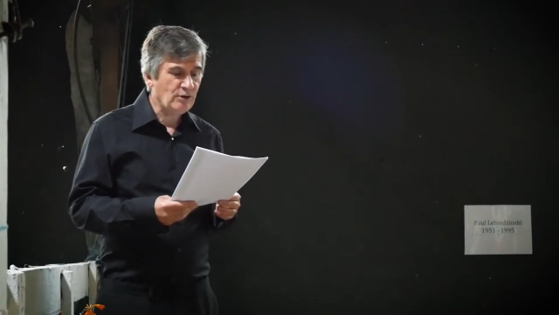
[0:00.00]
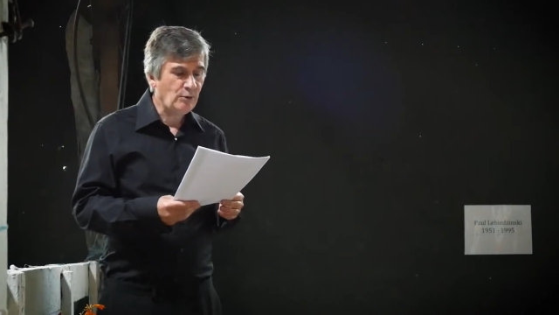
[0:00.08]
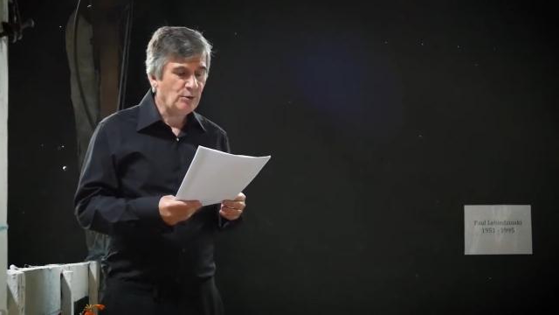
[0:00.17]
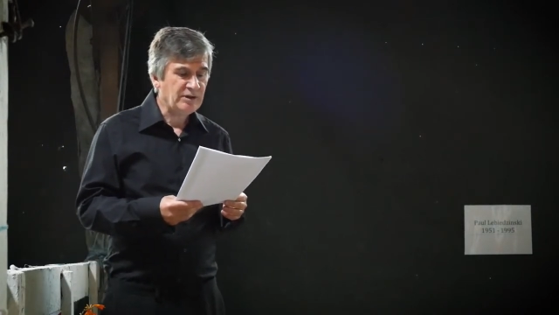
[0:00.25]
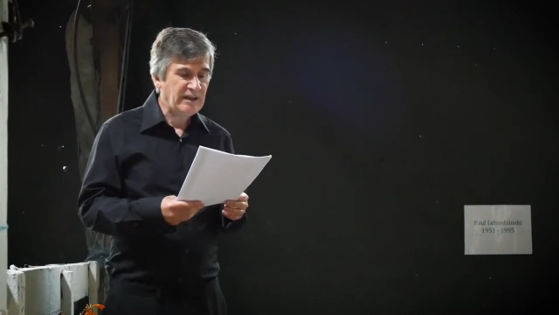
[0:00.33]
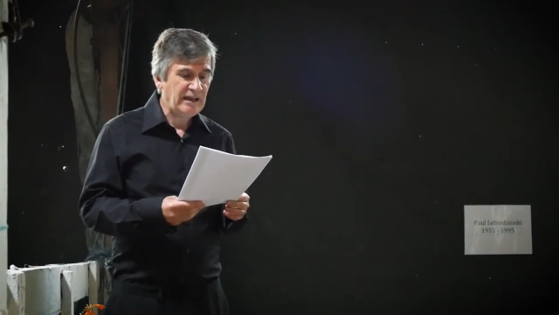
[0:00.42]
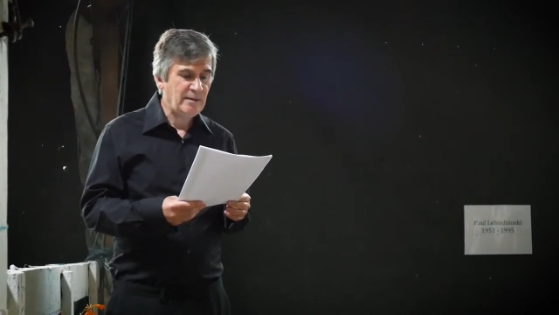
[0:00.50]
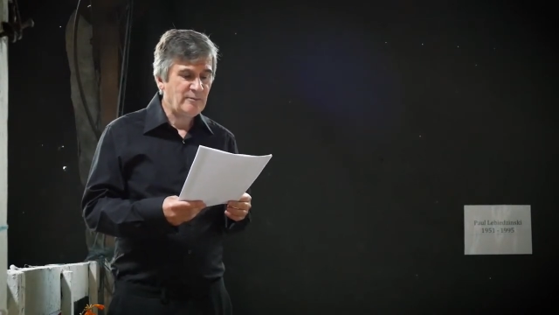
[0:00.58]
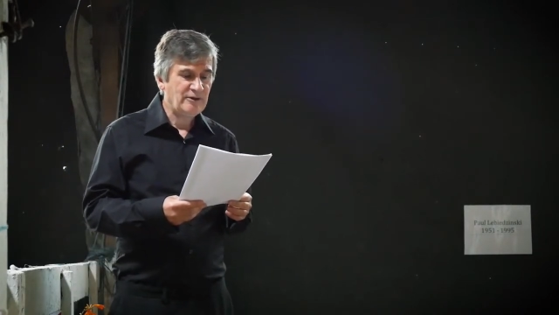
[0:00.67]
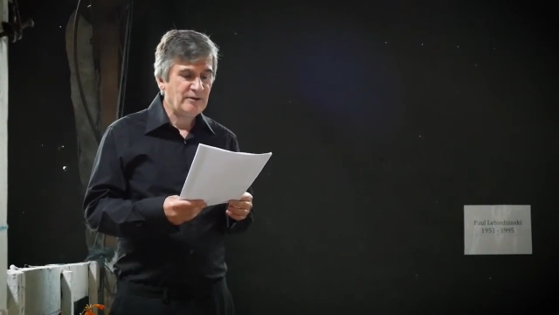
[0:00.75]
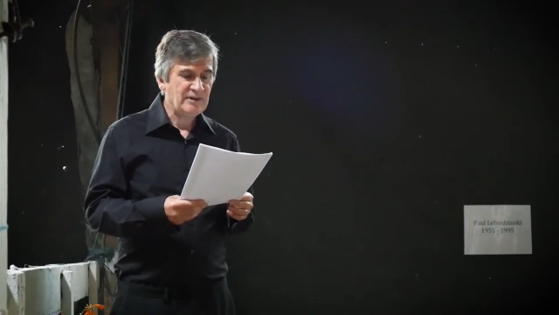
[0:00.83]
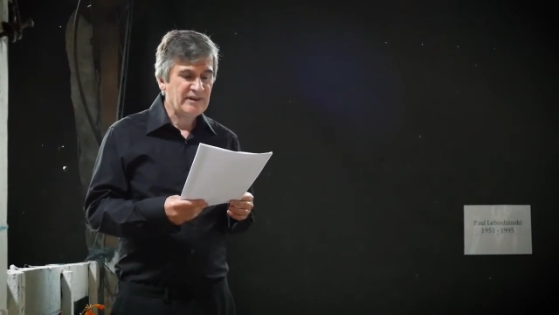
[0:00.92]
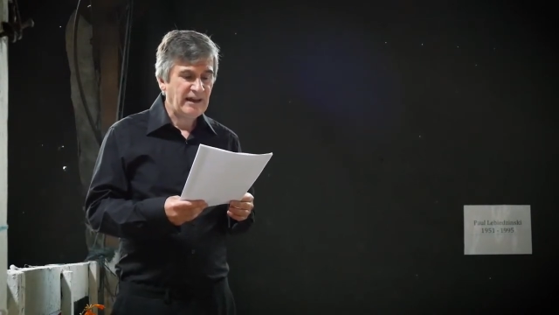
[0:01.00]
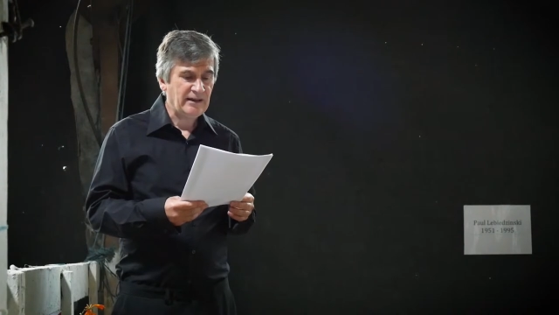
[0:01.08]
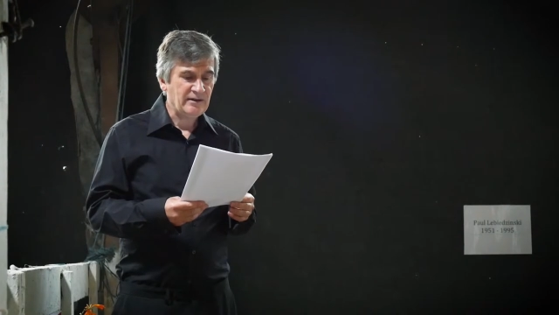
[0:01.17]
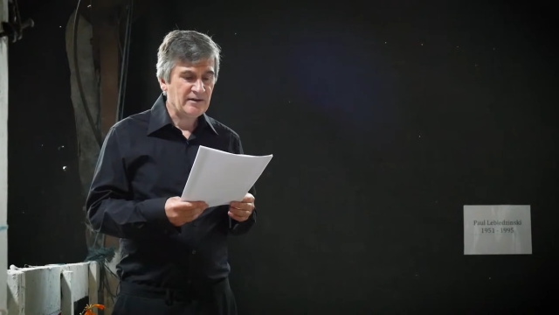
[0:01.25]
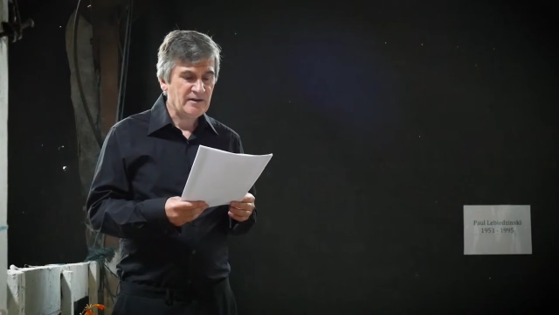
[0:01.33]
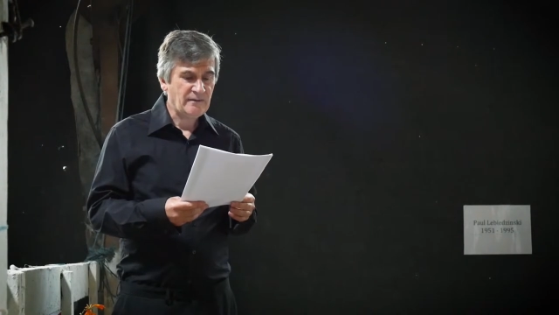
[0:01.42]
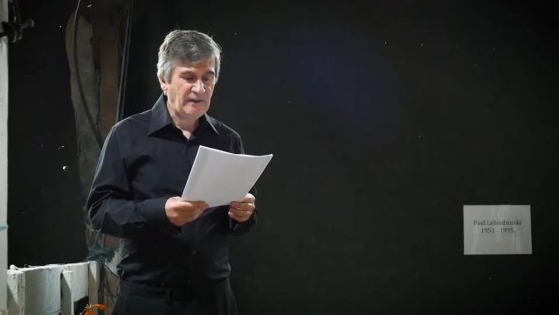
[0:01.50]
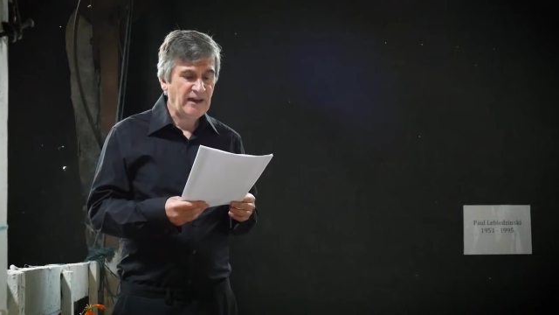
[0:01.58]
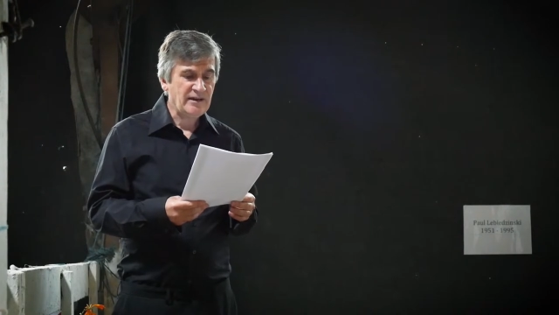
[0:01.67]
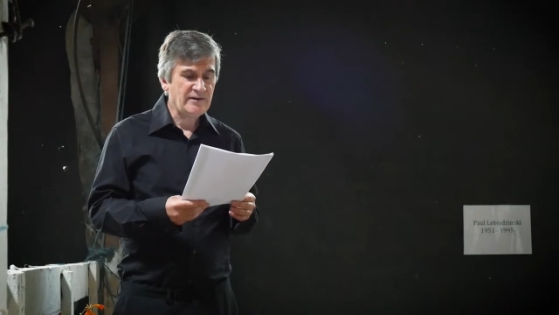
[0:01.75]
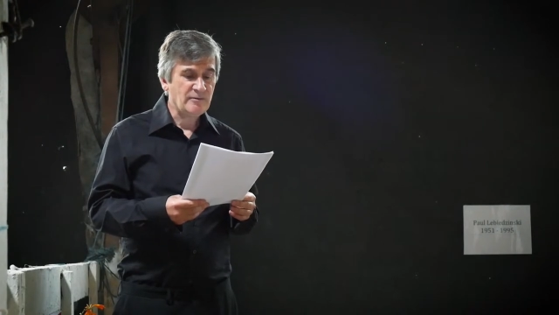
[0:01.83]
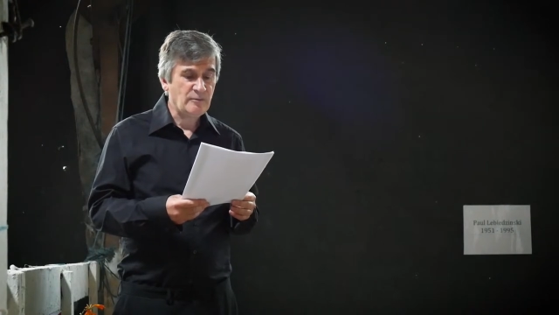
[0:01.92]
old Gabriel's hands
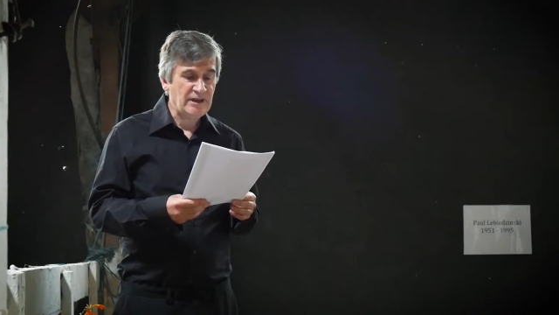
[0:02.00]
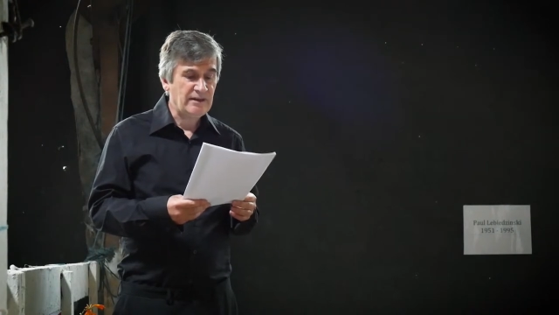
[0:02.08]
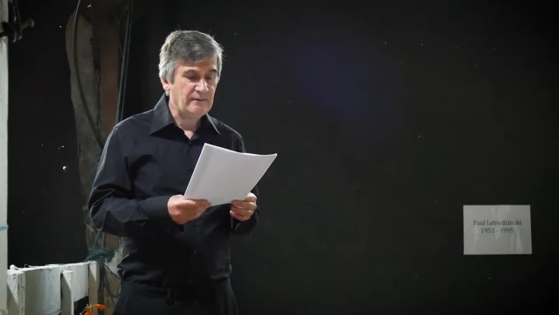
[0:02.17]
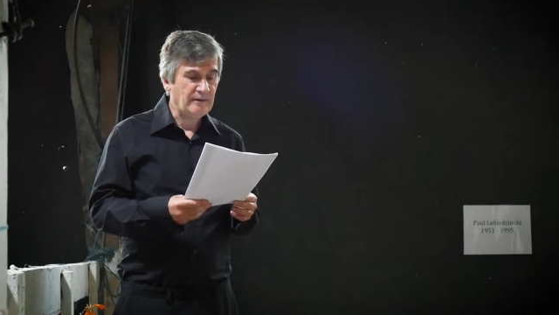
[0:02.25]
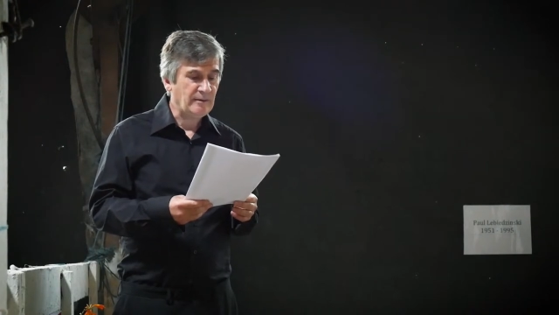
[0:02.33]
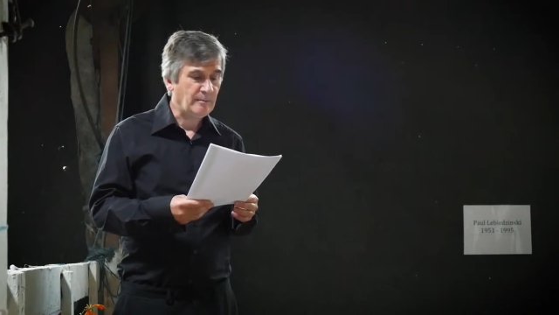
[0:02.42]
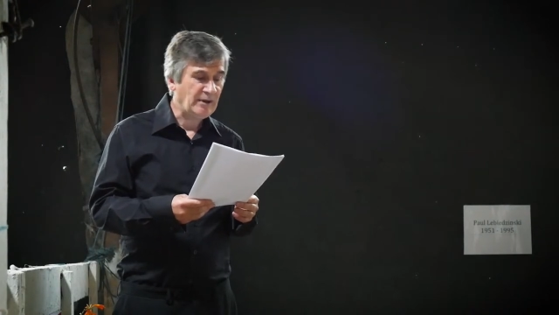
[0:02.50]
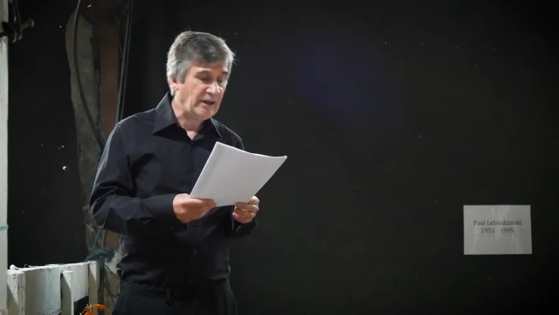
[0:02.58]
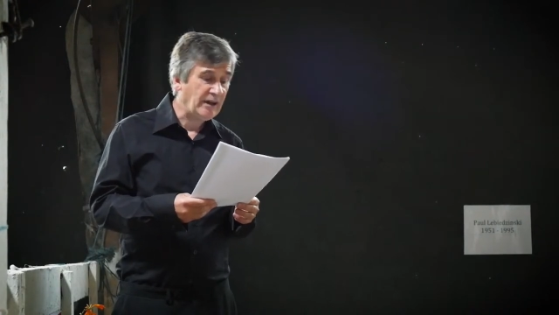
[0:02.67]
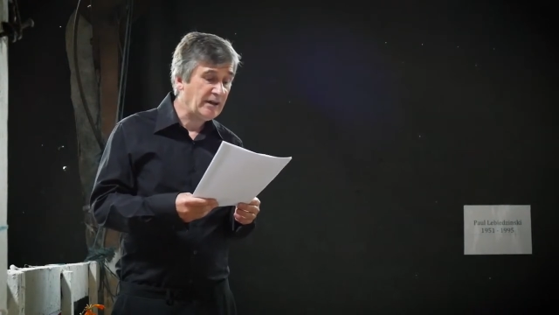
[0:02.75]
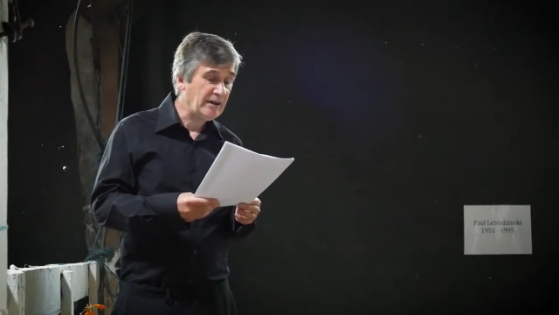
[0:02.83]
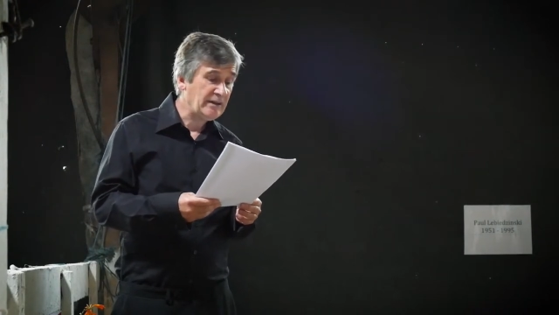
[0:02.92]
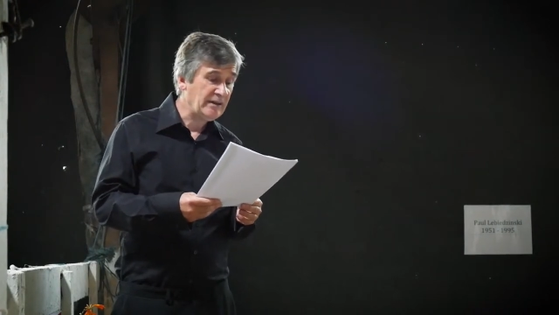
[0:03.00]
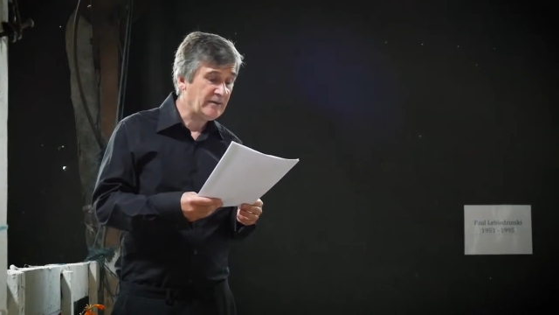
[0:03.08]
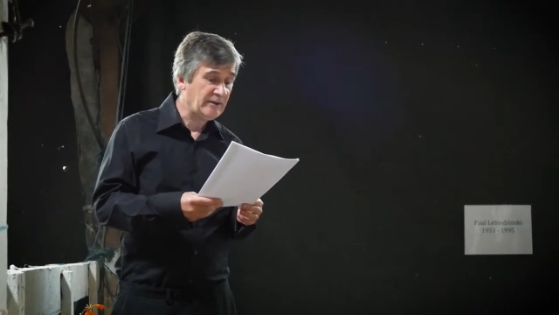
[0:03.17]
fast weave and ply